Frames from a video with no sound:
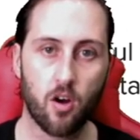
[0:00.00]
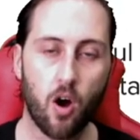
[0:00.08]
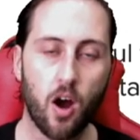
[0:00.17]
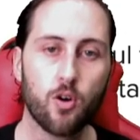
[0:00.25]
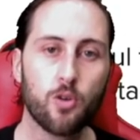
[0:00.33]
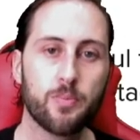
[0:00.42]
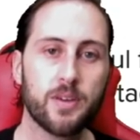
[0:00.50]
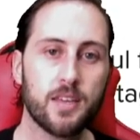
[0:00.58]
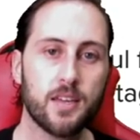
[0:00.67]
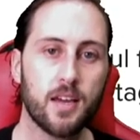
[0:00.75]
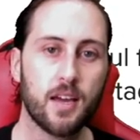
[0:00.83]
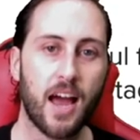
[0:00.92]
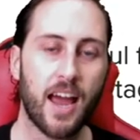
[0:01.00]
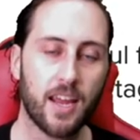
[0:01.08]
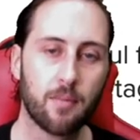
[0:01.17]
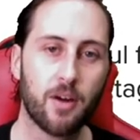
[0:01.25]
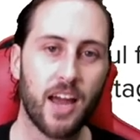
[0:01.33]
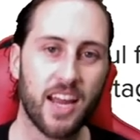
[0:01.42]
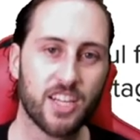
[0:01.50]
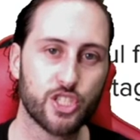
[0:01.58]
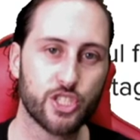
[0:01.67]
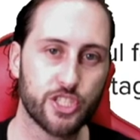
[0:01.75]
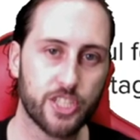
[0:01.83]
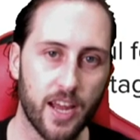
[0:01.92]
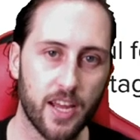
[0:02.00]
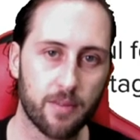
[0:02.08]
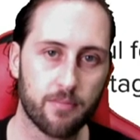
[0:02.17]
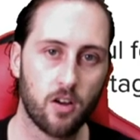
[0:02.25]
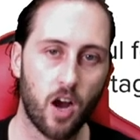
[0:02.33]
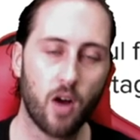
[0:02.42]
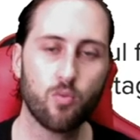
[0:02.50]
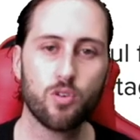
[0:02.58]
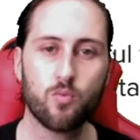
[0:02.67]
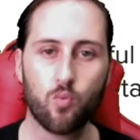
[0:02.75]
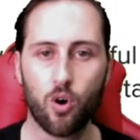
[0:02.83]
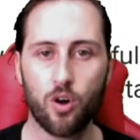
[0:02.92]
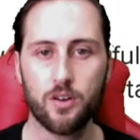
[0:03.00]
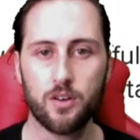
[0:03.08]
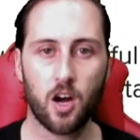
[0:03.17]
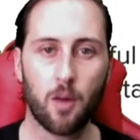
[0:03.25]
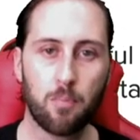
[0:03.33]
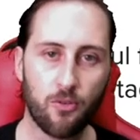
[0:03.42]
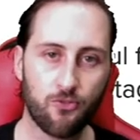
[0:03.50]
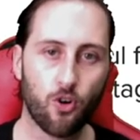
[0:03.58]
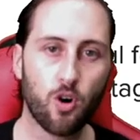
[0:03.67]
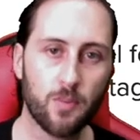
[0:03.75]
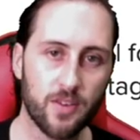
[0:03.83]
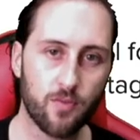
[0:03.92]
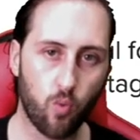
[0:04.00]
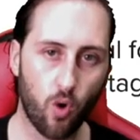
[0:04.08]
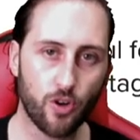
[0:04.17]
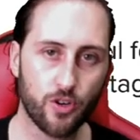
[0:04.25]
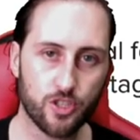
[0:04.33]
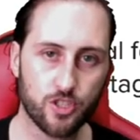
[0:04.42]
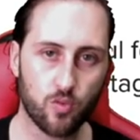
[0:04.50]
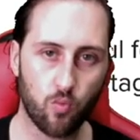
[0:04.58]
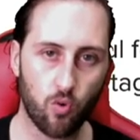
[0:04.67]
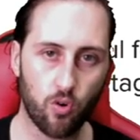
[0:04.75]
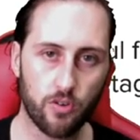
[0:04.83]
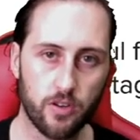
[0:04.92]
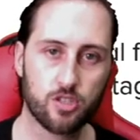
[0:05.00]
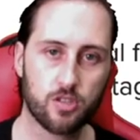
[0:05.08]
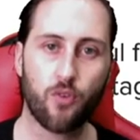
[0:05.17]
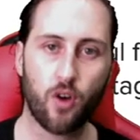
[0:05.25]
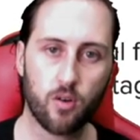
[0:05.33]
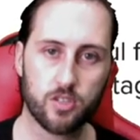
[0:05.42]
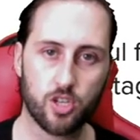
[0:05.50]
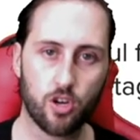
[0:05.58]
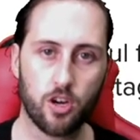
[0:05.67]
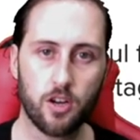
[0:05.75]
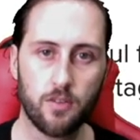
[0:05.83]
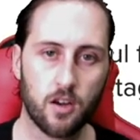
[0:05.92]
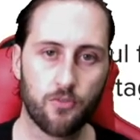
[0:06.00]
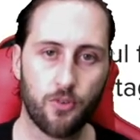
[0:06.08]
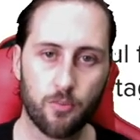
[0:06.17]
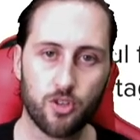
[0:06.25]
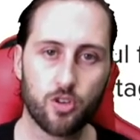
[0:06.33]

I would be hanging my head in shame. I wouldn't want a performative wokeness award if I was her from the